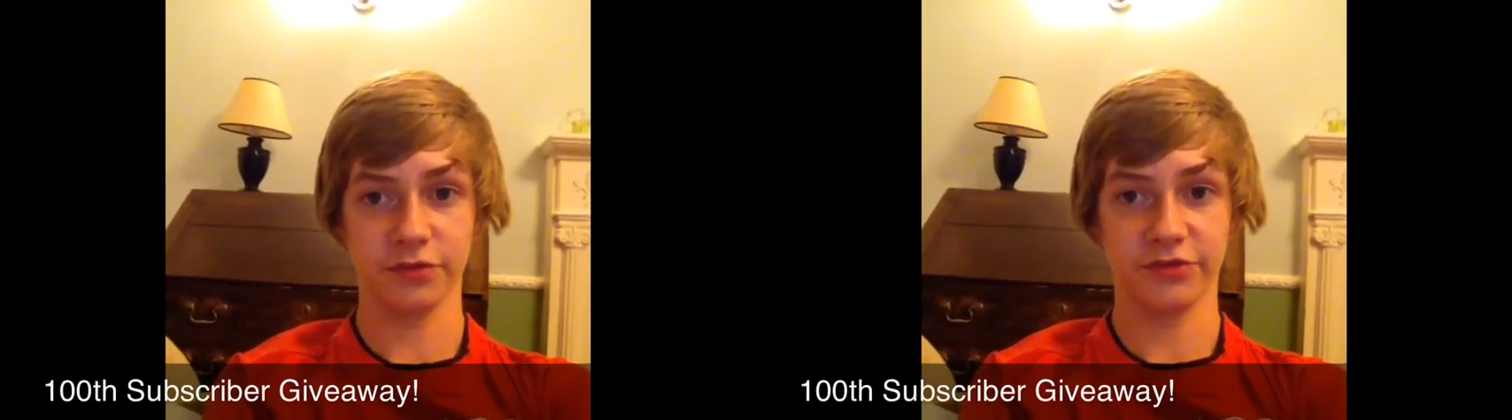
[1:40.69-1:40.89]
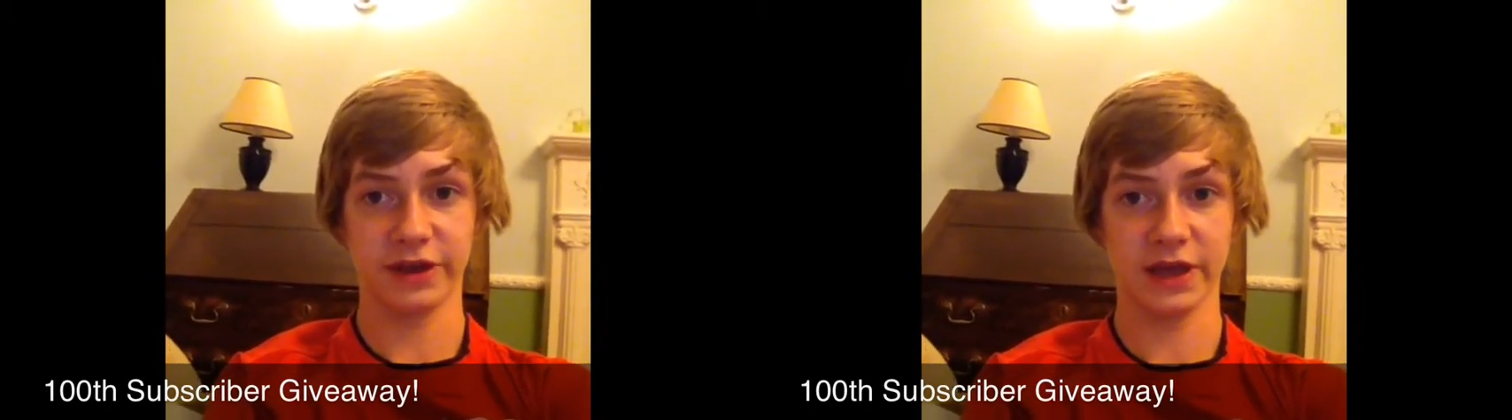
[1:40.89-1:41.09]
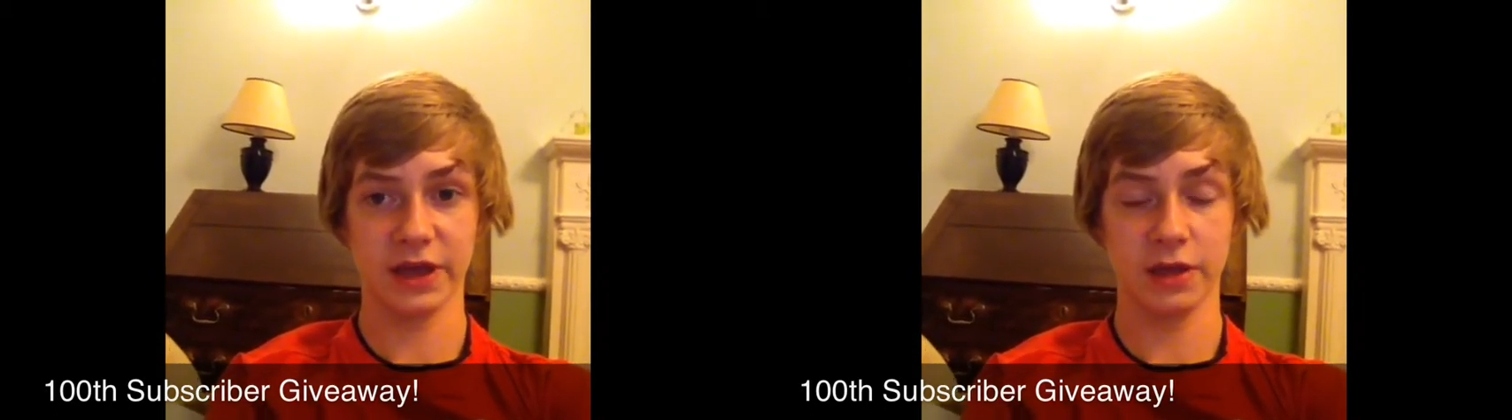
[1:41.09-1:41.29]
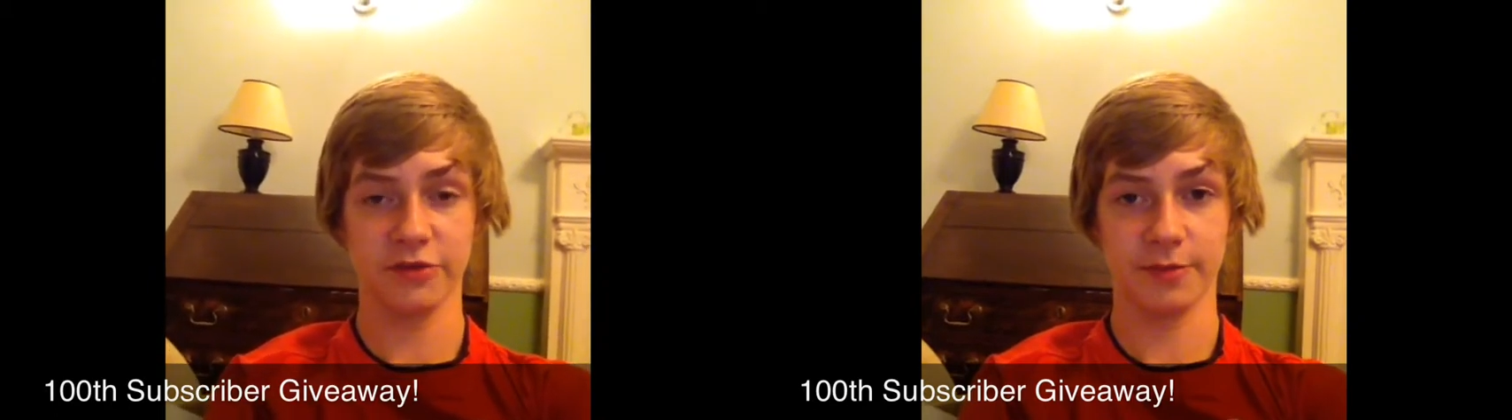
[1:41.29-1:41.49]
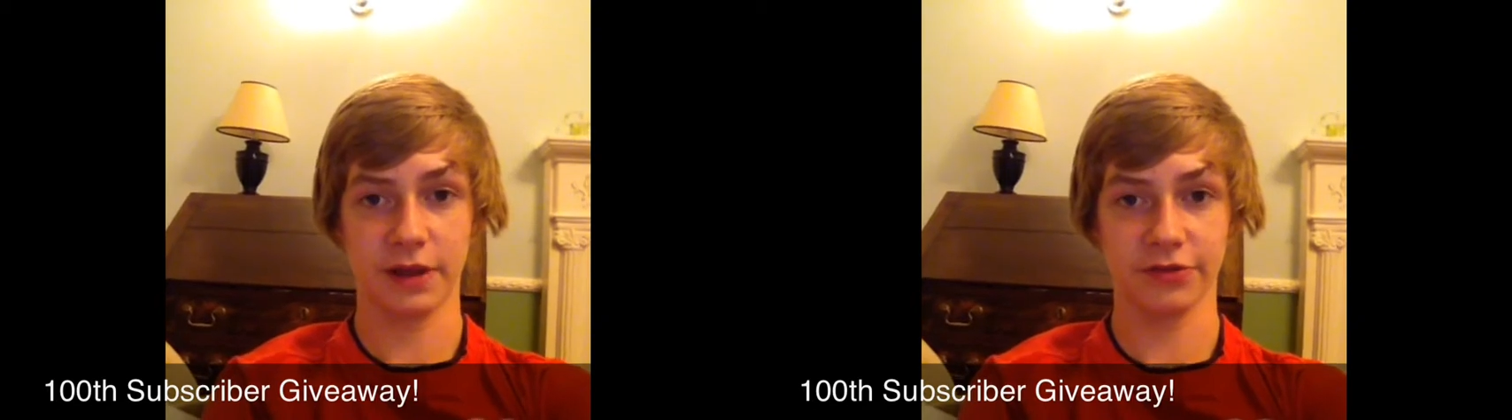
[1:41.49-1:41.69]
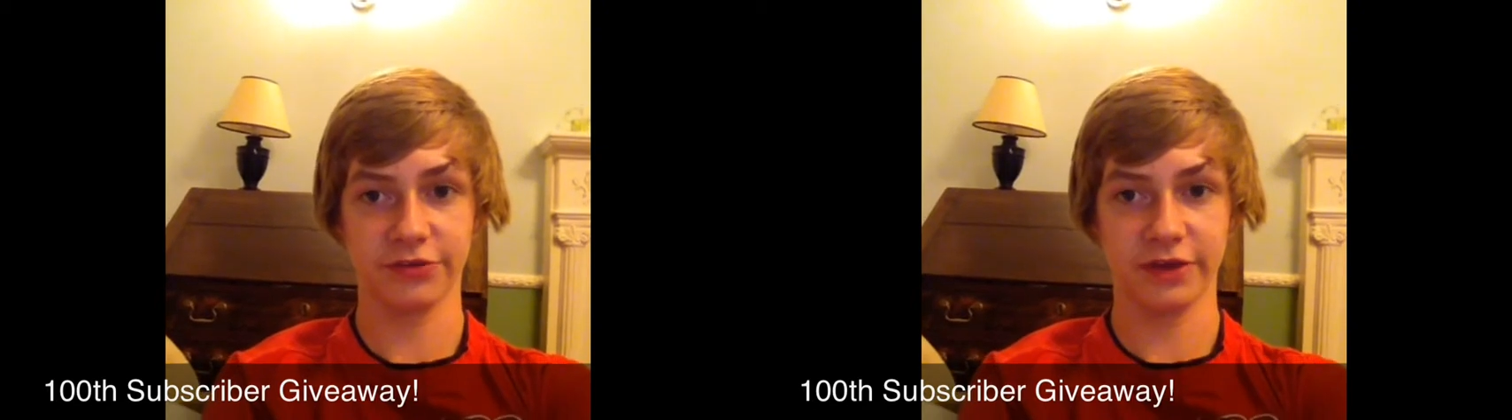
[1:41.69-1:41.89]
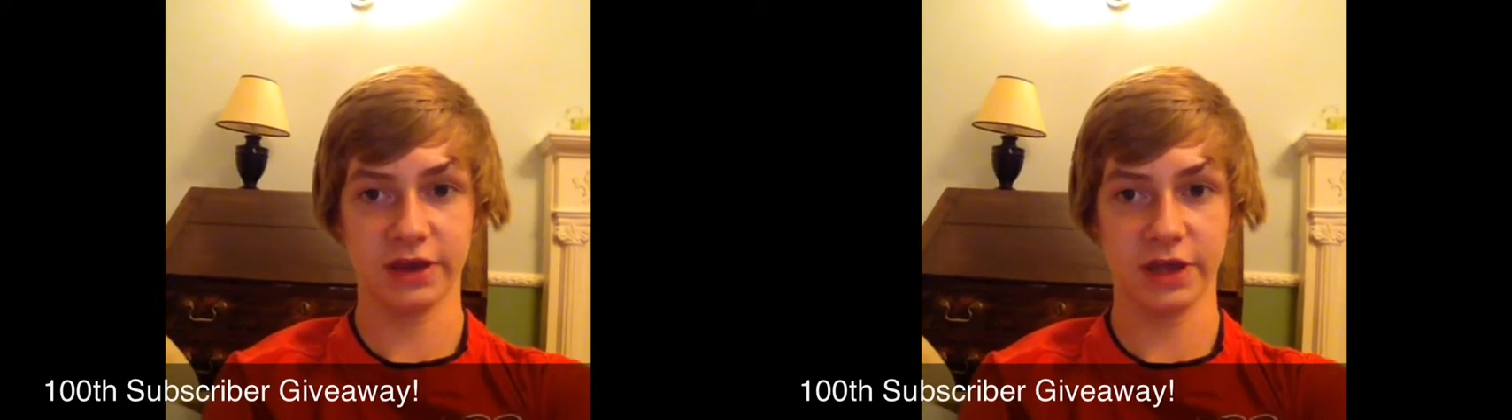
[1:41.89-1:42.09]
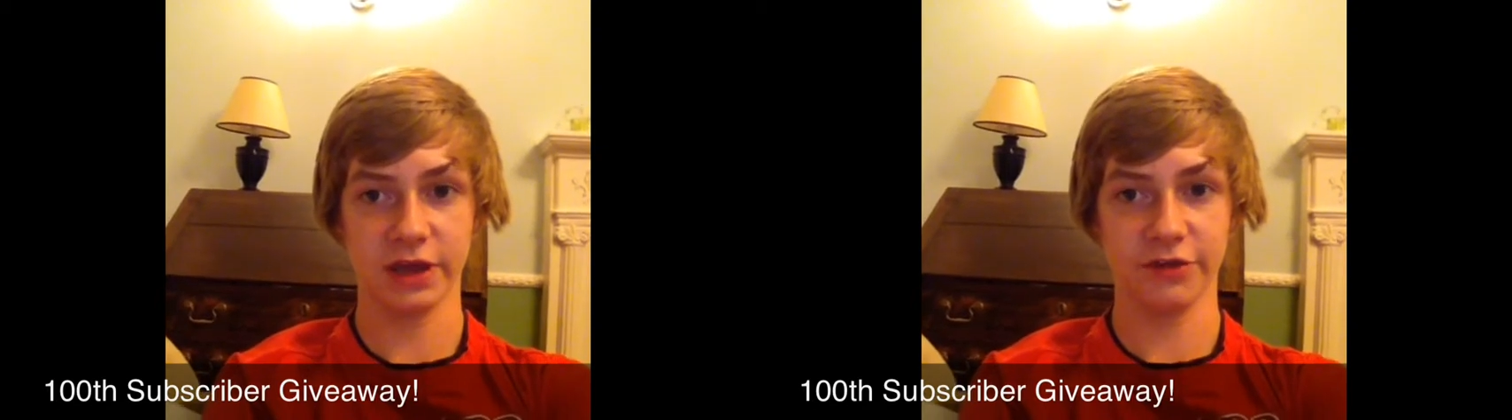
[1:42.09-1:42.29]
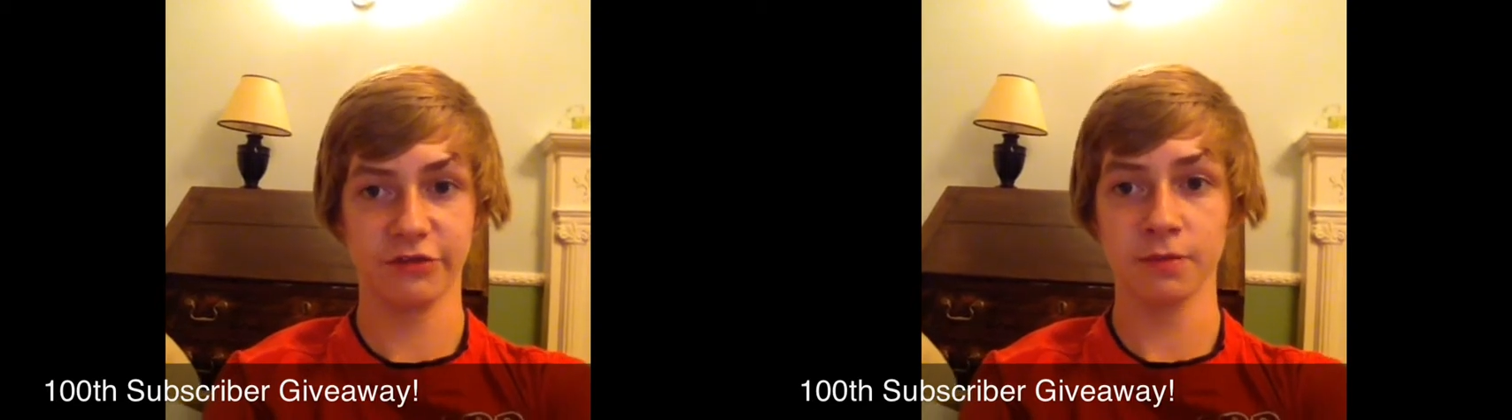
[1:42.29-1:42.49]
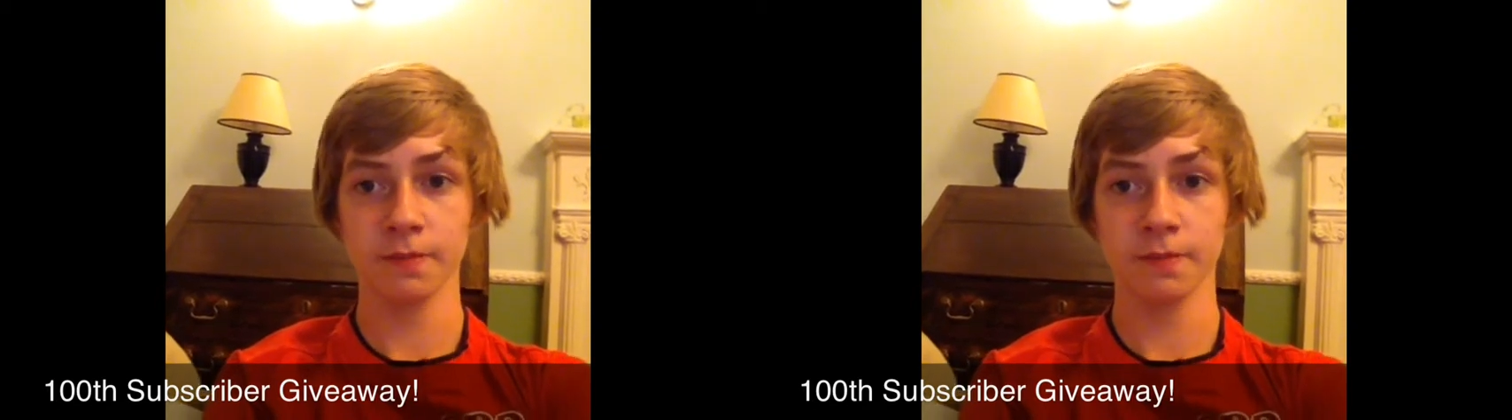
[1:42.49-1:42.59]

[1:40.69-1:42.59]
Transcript: today. It's about 10 days.